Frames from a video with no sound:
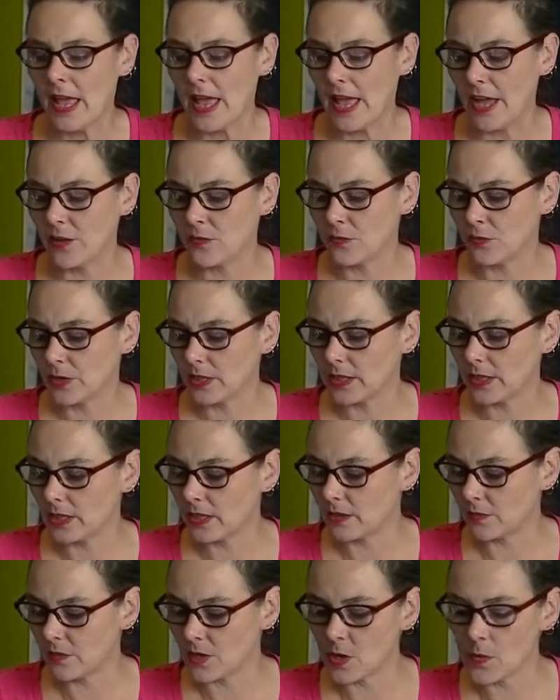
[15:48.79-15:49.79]
And
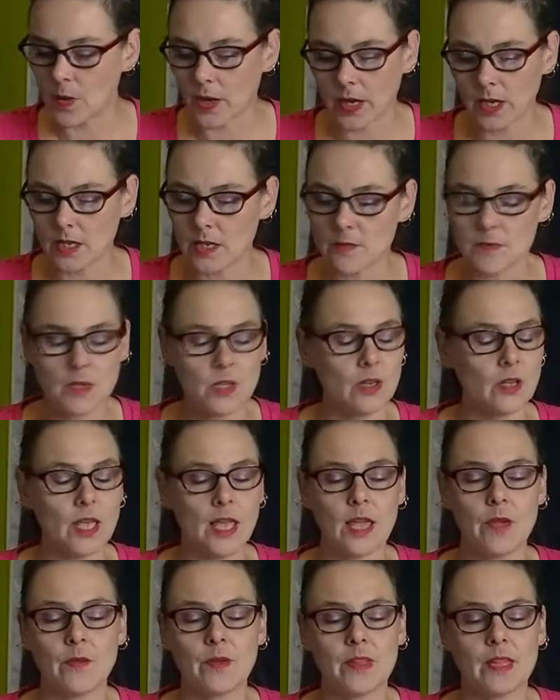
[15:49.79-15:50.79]
really, if you want to
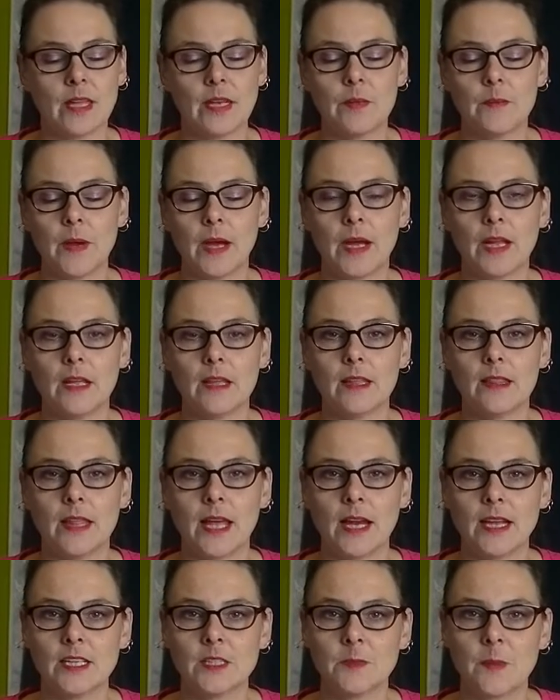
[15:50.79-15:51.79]
communicate with anybody
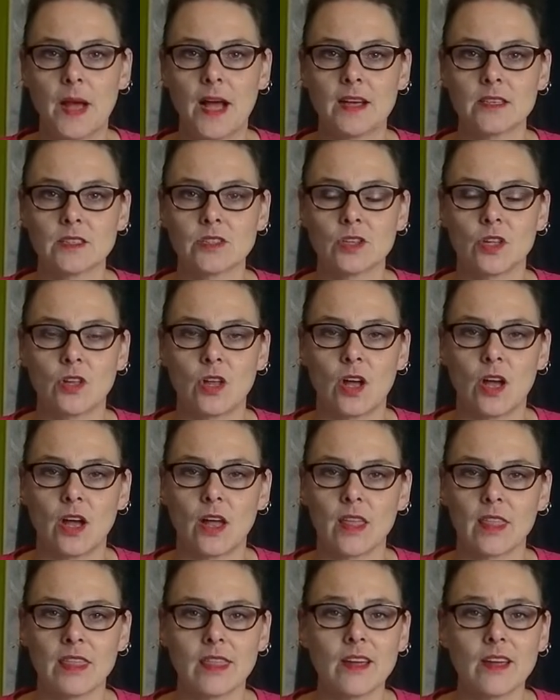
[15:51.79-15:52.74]
that has passed along,